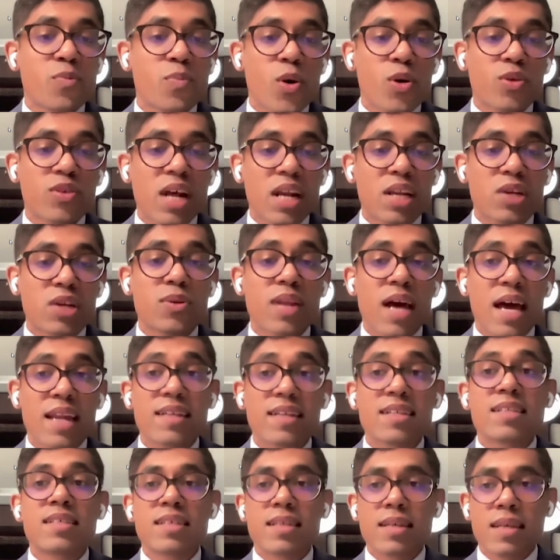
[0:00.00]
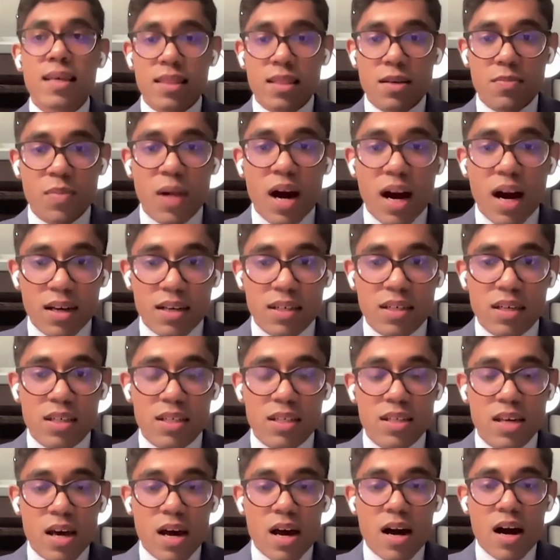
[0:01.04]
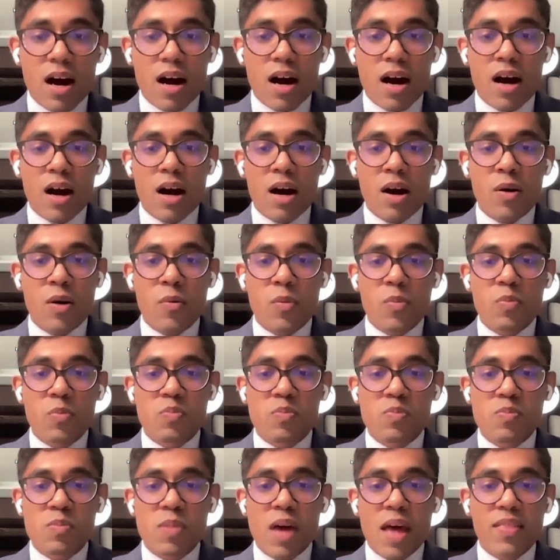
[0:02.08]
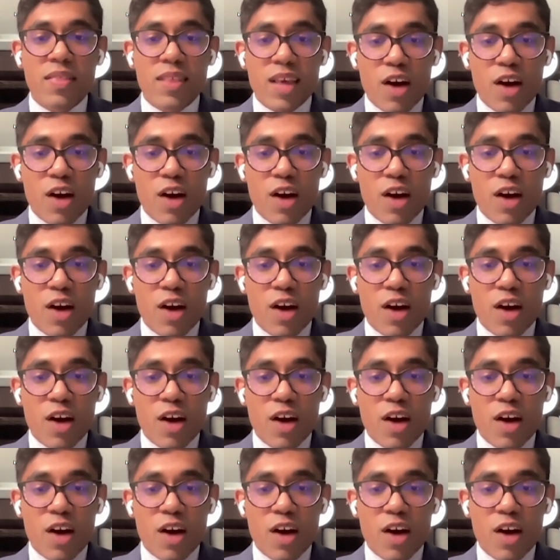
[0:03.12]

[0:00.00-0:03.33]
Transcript: for more granularity in the market, and